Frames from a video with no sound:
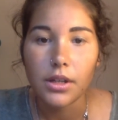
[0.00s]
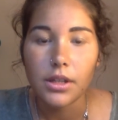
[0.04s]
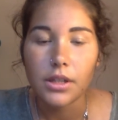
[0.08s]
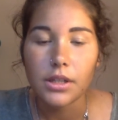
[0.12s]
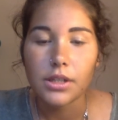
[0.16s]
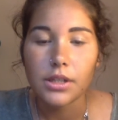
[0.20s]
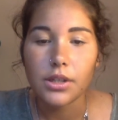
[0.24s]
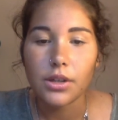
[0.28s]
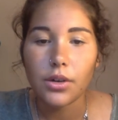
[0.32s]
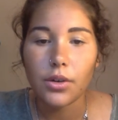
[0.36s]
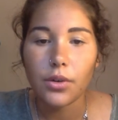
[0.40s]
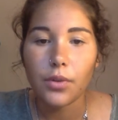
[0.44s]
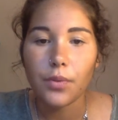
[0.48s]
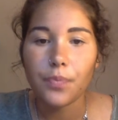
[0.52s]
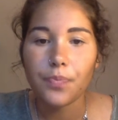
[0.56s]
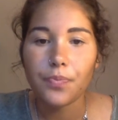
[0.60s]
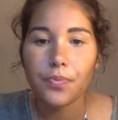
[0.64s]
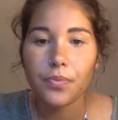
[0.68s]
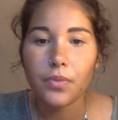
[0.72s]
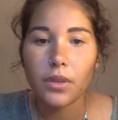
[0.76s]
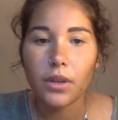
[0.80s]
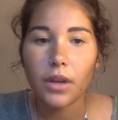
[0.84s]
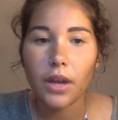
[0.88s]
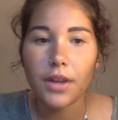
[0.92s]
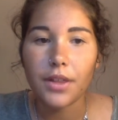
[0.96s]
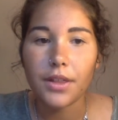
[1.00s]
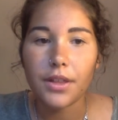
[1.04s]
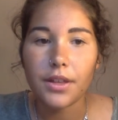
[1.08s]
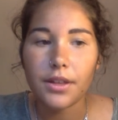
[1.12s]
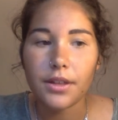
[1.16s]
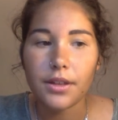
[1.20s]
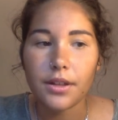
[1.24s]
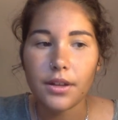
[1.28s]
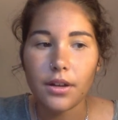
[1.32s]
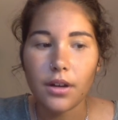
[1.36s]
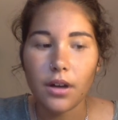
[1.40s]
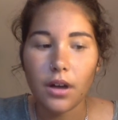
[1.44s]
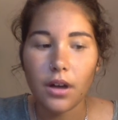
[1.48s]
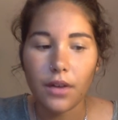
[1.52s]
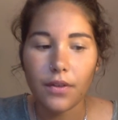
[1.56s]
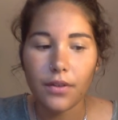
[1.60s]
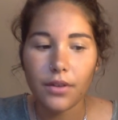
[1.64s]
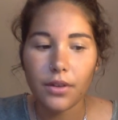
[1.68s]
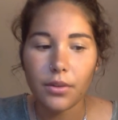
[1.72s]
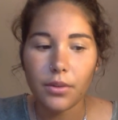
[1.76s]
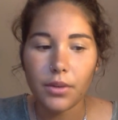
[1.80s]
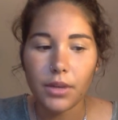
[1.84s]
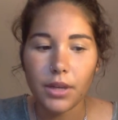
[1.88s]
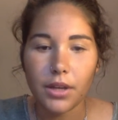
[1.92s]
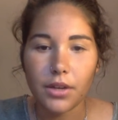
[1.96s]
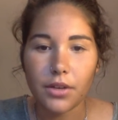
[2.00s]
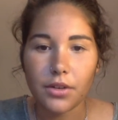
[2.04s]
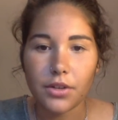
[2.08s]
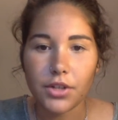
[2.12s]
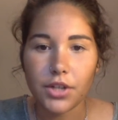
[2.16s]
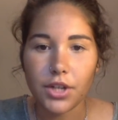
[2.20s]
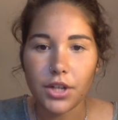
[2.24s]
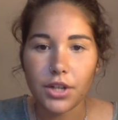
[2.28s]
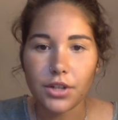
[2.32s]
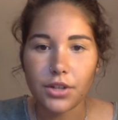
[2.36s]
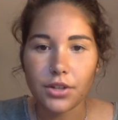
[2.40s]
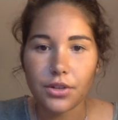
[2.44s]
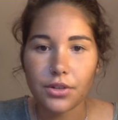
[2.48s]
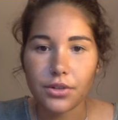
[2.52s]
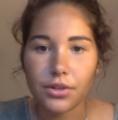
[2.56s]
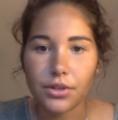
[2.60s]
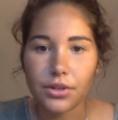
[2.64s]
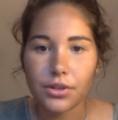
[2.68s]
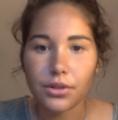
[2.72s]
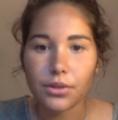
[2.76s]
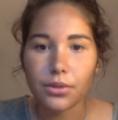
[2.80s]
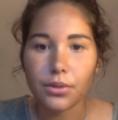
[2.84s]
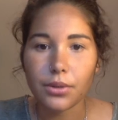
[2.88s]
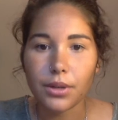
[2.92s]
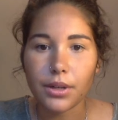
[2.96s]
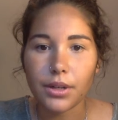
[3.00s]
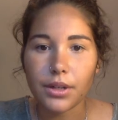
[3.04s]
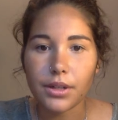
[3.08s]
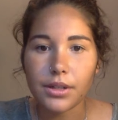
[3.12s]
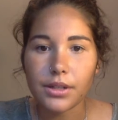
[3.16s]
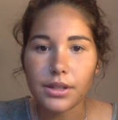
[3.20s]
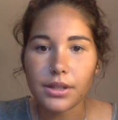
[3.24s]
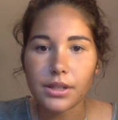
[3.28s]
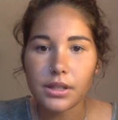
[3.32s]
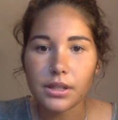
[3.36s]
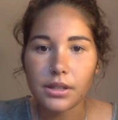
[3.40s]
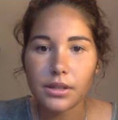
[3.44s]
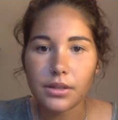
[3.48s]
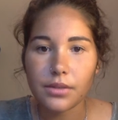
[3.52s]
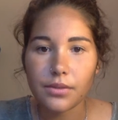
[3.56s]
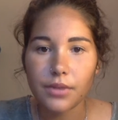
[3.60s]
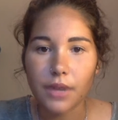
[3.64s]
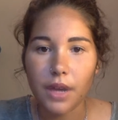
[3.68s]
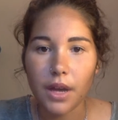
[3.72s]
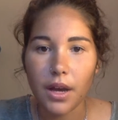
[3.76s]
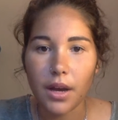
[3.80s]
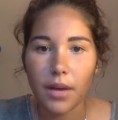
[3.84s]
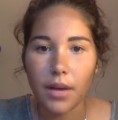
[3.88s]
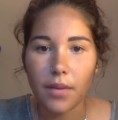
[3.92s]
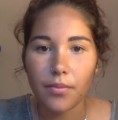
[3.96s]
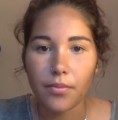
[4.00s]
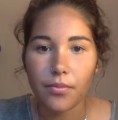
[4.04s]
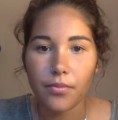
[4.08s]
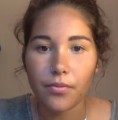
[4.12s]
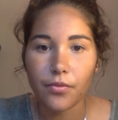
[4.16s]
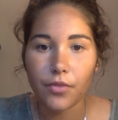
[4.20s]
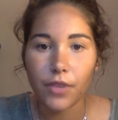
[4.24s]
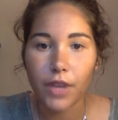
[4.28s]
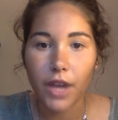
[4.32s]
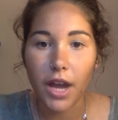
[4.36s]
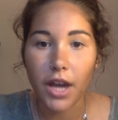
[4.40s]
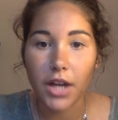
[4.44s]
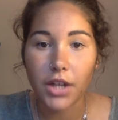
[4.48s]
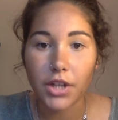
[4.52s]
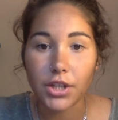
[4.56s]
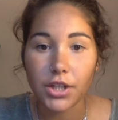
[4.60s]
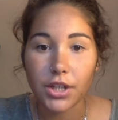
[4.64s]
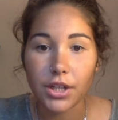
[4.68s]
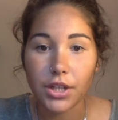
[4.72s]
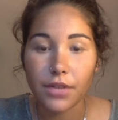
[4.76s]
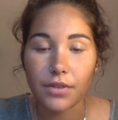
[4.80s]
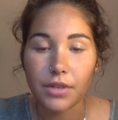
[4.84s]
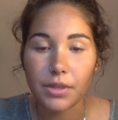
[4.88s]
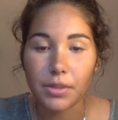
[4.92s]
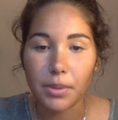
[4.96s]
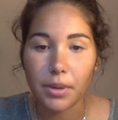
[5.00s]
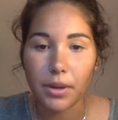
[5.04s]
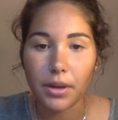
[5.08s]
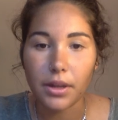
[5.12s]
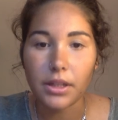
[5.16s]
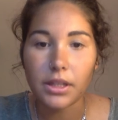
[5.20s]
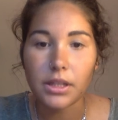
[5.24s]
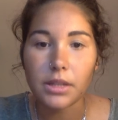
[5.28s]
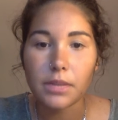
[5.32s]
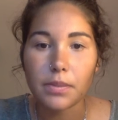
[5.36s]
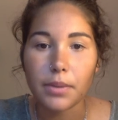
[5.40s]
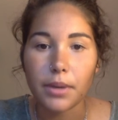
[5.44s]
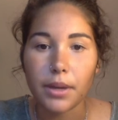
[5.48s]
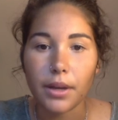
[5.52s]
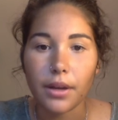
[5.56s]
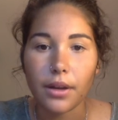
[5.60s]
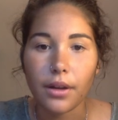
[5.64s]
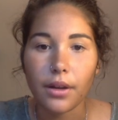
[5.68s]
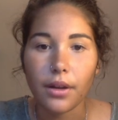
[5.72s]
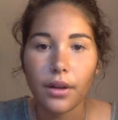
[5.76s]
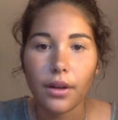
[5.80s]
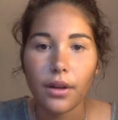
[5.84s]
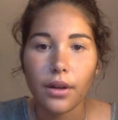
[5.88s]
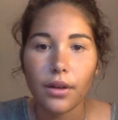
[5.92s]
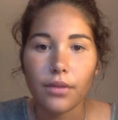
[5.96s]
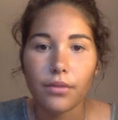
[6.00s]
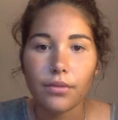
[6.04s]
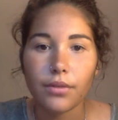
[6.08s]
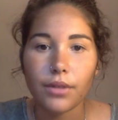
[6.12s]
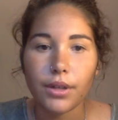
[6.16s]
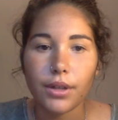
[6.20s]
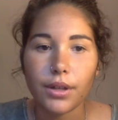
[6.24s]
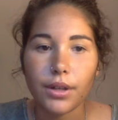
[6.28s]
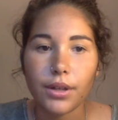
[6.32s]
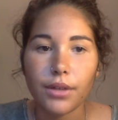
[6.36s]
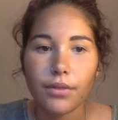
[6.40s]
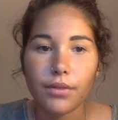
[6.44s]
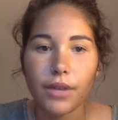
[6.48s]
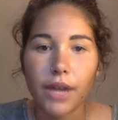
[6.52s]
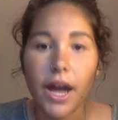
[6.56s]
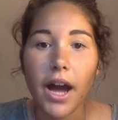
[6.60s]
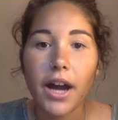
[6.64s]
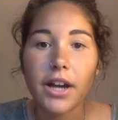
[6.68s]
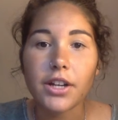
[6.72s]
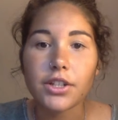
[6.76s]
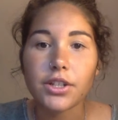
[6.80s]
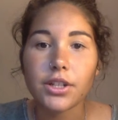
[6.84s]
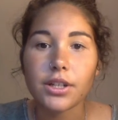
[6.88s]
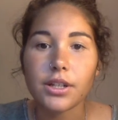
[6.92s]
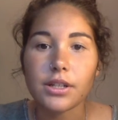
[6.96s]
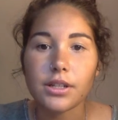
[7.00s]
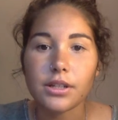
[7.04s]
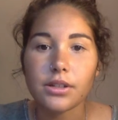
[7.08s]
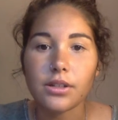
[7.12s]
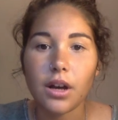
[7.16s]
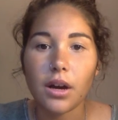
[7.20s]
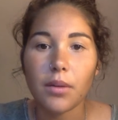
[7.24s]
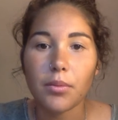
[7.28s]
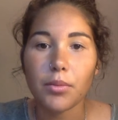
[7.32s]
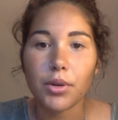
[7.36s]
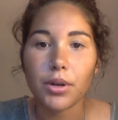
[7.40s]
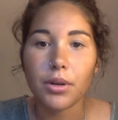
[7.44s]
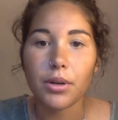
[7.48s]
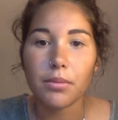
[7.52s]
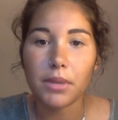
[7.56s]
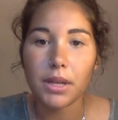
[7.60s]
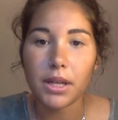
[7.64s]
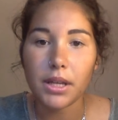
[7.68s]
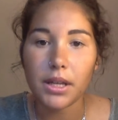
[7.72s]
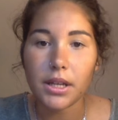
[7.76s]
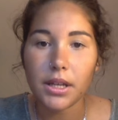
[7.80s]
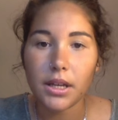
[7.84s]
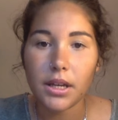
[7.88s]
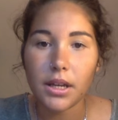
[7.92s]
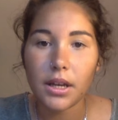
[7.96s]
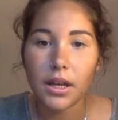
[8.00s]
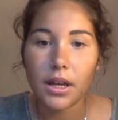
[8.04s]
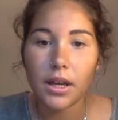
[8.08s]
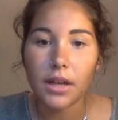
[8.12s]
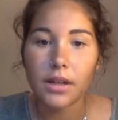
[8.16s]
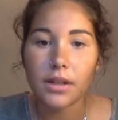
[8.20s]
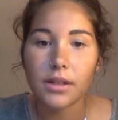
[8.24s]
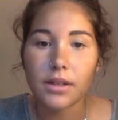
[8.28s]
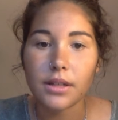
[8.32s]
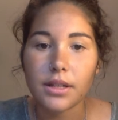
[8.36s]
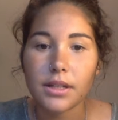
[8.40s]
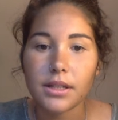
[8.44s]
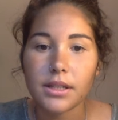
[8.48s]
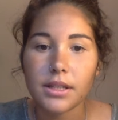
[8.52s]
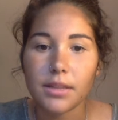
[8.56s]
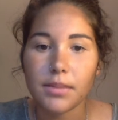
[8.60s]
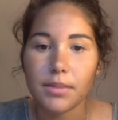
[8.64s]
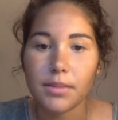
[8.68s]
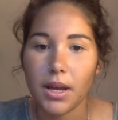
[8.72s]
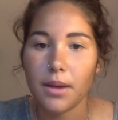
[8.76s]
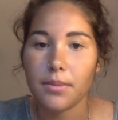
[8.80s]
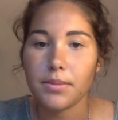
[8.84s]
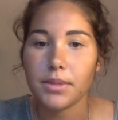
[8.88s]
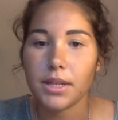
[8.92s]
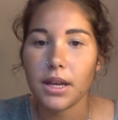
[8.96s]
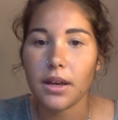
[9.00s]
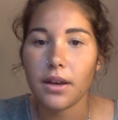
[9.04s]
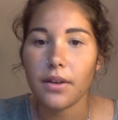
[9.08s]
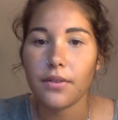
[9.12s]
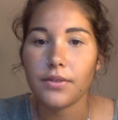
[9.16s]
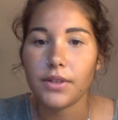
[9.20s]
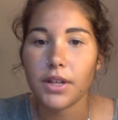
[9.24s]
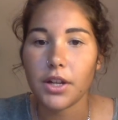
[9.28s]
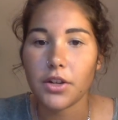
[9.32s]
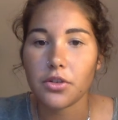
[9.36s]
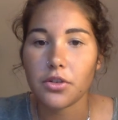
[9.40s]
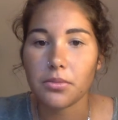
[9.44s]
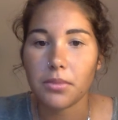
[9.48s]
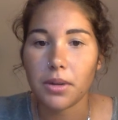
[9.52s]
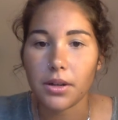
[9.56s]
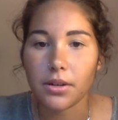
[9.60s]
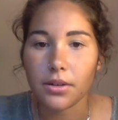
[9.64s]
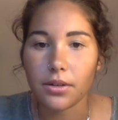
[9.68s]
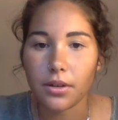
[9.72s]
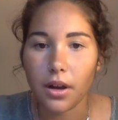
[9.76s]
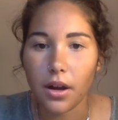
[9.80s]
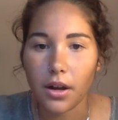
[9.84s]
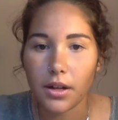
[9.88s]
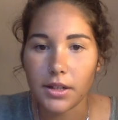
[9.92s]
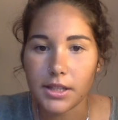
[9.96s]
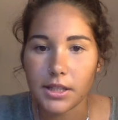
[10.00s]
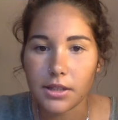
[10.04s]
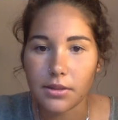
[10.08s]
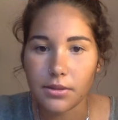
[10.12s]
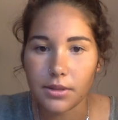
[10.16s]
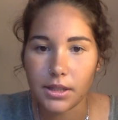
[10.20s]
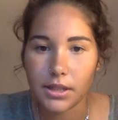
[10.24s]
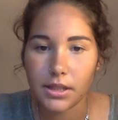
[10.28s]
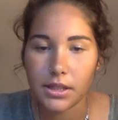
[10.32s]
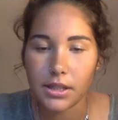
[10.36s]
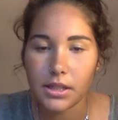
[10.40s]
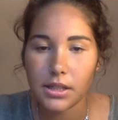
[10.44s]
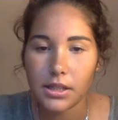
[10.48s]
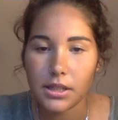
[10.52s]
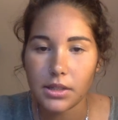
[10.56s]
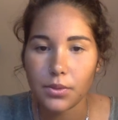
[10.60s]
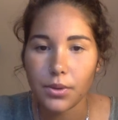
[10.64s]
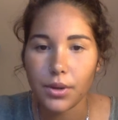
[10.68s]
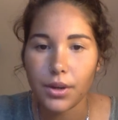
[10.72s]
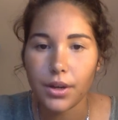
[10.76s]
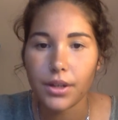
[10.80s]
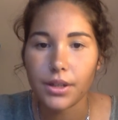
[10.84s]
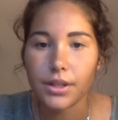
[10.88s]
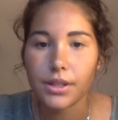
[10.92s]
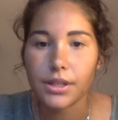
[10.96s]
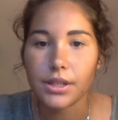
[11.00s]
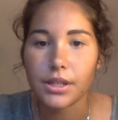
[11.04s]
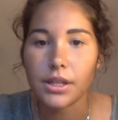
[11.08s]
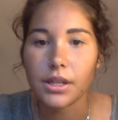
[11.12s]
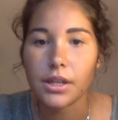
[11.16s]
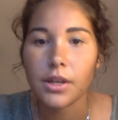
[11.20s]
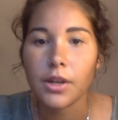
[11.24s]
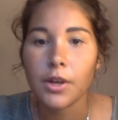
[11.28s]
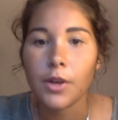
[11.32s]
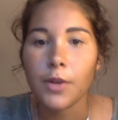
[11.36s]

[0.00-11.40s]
So I think that often we interchange those two words, reaction and response, but really reaction is a lot more immediate and can sometimes have detrimental consequences, whereas